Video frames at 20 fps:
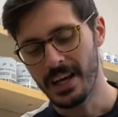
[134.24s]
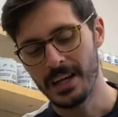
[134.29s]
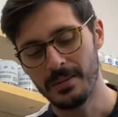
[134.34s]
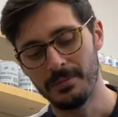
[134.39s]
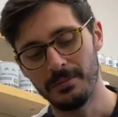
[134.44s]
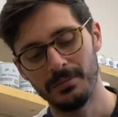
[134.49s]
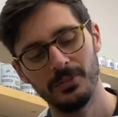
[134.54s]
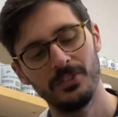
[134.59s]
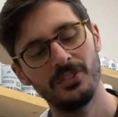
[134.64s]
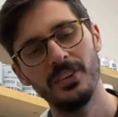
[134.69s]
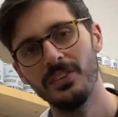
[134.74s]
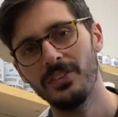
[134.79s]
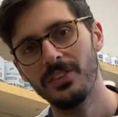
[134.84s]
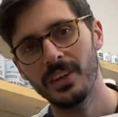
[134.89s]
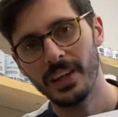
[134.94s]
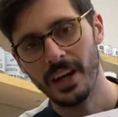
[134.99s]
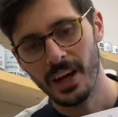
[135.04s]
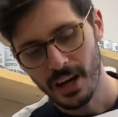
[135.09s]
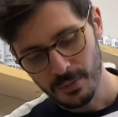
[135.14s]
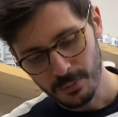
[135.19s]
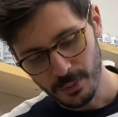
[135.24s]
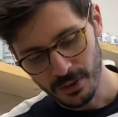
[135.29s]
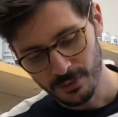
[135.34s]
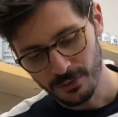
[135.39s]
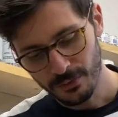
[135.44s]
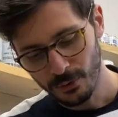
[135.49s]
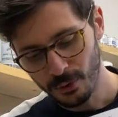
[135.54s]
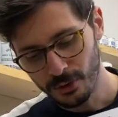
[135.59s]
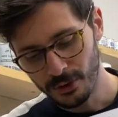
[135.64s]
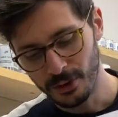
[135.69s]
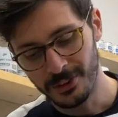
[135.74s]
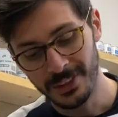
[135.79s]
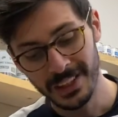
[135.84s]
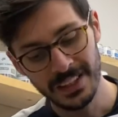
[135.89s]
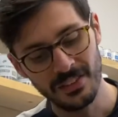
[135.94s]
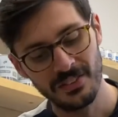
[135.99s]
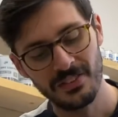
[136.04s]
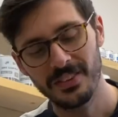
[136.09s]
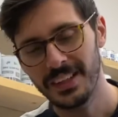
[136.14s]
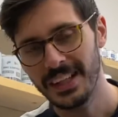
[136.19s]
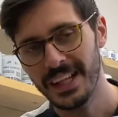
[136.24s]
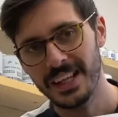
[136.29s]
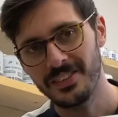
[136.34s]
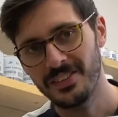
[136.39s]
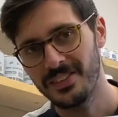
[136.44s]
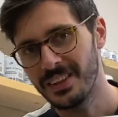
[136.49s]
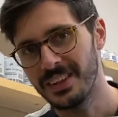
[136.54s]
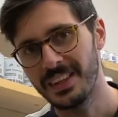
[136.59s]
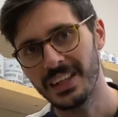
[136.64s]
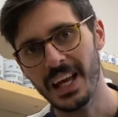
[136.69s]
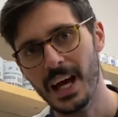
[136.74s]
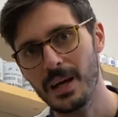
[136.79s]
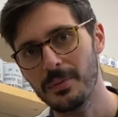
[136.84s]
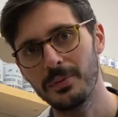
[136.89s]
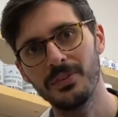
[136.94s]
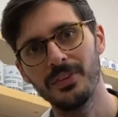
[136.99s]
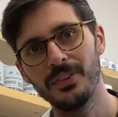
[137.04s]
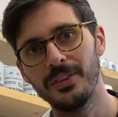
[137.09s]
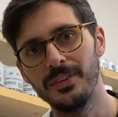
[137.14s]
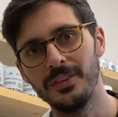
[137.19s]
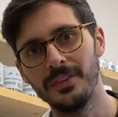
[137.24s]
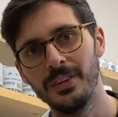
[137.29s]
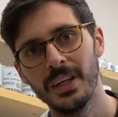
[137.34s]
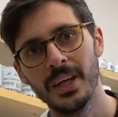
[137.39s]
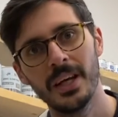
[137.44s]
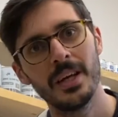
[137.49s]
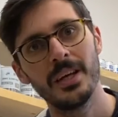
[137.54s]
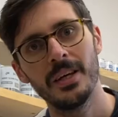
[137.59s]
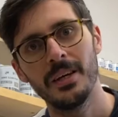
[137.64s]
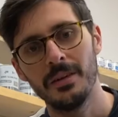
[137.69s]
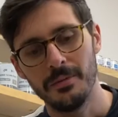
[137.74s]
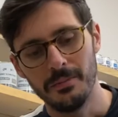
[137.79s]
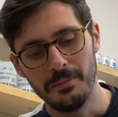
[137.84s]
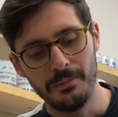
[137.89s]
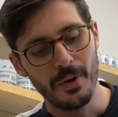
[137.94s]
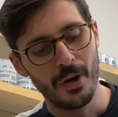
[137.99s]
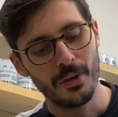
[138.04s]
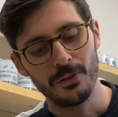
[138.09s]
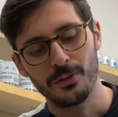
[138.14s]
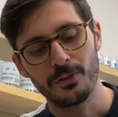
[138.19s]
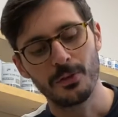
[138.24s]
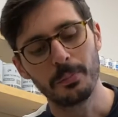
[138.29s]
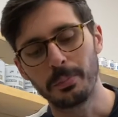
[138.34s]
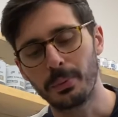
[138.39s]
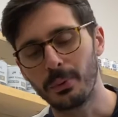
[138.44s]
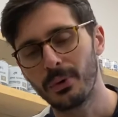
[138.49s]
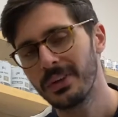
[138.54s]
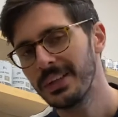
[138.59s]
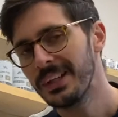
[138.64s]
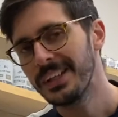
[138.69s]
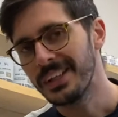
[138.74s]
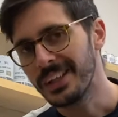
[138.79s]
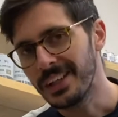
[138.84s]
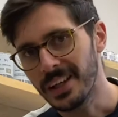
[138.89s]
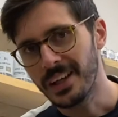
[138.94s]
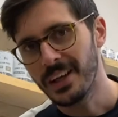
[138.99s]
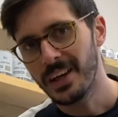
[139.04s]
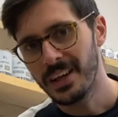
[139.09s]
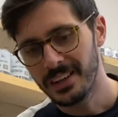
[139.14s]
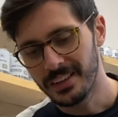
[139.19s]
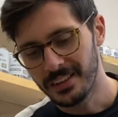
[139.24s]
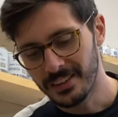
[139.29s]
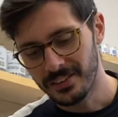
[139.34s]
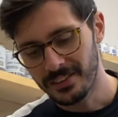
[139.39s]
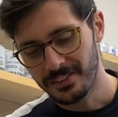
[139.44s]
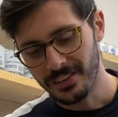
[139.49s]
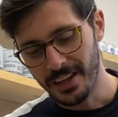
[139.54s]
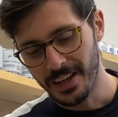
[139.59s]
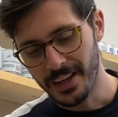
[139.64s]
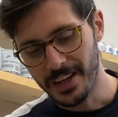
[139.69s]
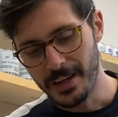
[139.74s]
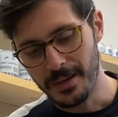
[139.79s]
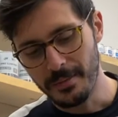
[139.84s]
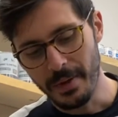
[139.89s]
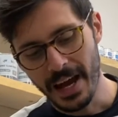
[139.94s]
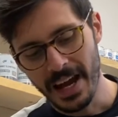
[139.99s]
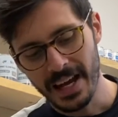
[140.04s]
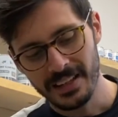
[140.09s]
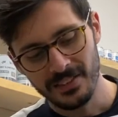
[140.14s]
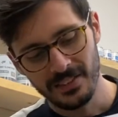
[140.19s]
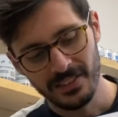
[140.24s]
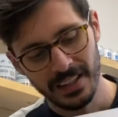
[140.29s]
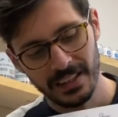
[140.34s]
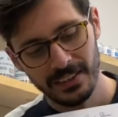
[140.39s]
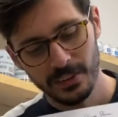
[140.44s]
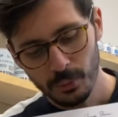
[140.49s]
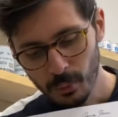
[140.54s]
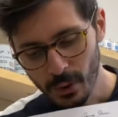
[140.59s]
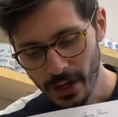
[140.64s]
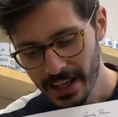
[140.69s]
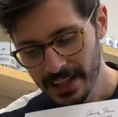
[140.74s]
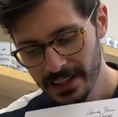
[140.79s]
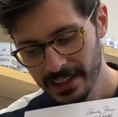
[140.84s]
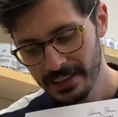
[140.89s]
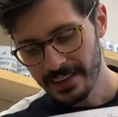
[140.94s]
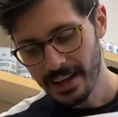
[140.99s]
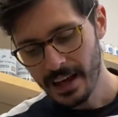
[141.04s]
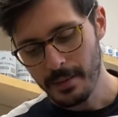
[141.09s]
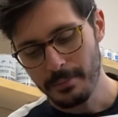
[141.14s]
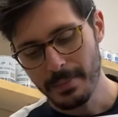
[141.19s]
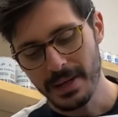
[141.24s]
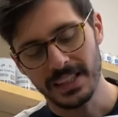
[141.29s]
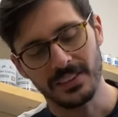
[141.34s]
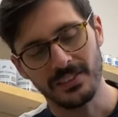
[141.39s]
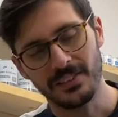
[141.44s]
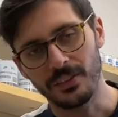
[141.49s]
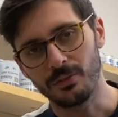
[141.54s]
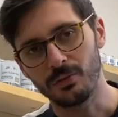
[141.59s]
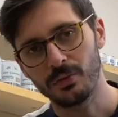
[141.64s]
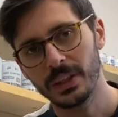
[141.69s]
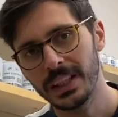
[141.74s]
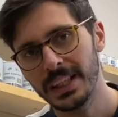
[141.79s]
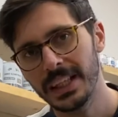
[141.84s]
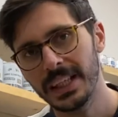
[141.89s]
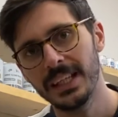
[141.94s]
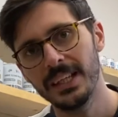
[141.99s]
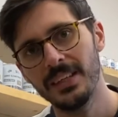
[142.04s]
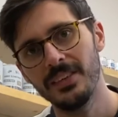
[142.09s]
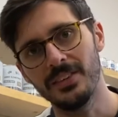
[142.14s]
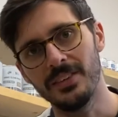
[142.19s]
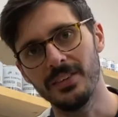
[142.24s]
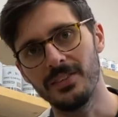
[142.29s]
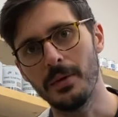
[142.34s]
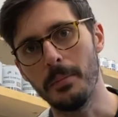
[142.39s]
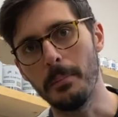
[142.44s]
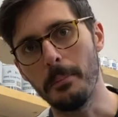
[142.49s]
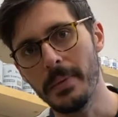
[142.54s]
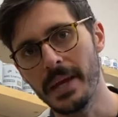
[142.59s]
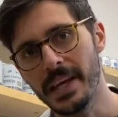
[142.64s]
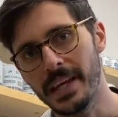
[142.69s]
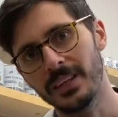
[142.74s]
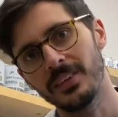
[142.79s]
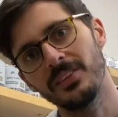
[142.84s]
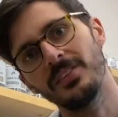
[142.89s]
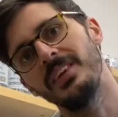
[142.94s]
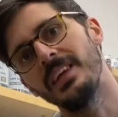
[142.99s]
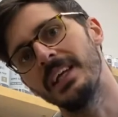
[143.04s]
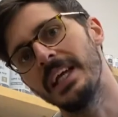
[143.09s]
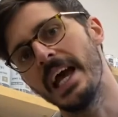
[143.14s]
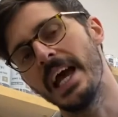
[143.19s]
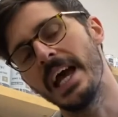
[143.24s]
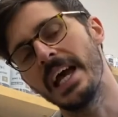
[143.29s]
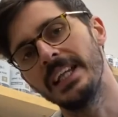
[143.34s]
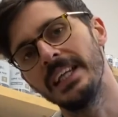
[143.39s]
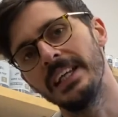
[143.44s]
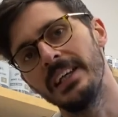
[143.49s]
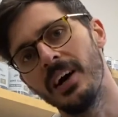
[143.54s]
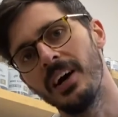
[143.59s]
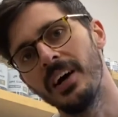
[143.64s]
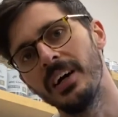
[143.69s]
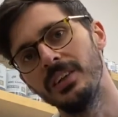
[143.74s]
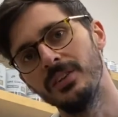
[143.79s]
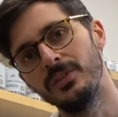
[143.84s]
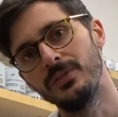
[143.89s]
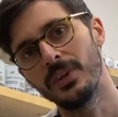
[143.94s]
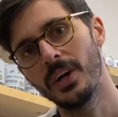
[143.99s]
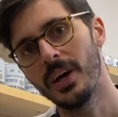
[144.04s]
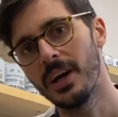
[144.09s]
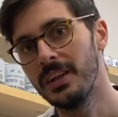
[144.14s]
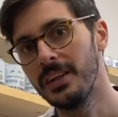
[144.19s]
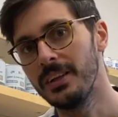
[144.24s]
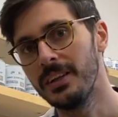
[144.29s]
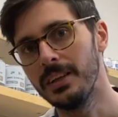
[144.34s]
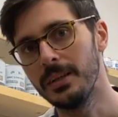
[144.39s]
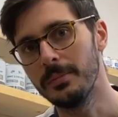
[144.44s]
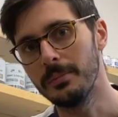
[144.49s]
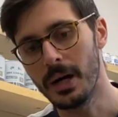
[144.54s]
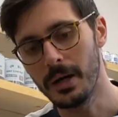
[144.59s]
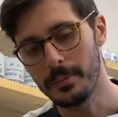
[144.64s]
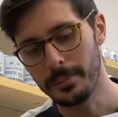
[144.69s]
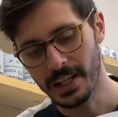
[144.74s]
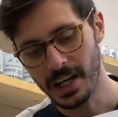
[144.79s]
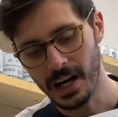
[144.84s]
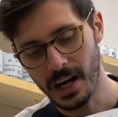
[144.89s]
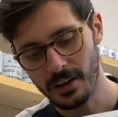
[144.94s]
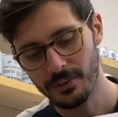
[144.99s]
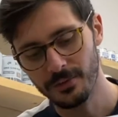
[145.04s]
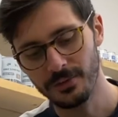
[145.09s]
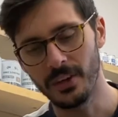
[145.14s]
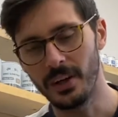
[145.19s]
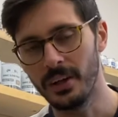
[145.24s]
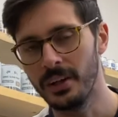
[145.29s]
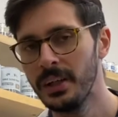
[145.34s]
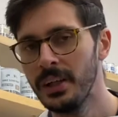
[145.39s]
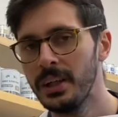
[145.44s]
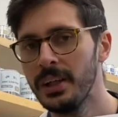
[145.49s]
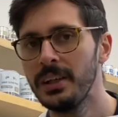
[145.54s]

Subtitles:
She's done the hard work for you in selecting the absolute most brilliant colours and in a way that makes it really easy to mix to get any kind of colour that you might be after.